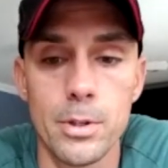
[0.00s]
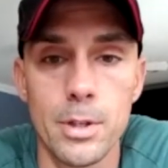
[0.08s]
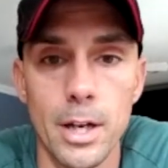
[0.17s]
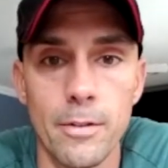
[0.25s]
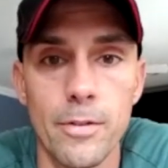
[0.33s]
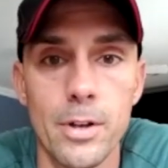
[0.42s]

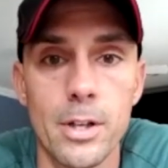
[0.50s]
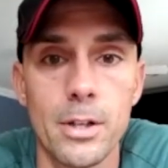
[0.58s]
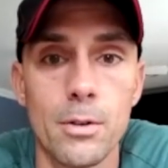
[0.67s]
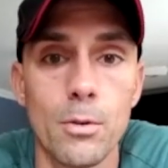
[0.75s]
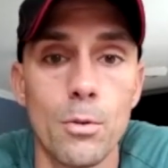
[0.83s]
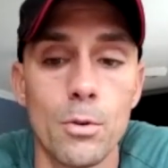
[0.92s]
DecaFit
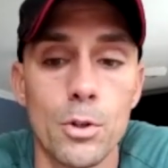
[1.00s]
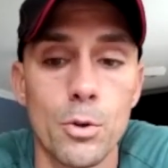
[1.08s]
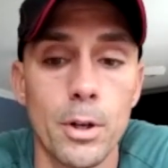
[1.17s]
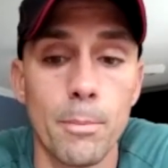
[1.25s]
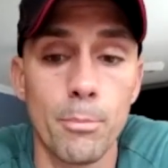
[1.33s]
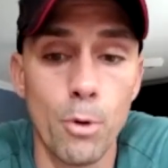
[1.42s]

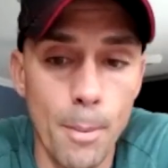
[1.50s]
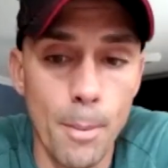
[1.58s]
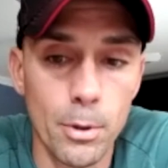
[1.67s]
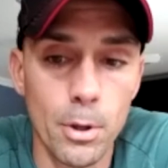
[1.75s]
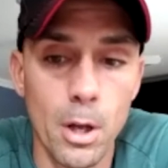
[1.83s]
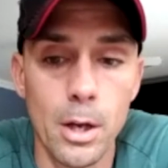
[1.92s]
doing a proper
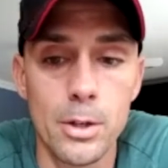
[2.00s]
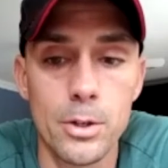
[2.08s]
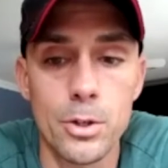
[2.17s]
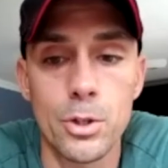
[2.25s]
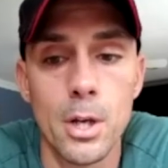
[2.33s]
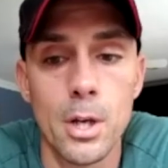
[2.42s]
launch,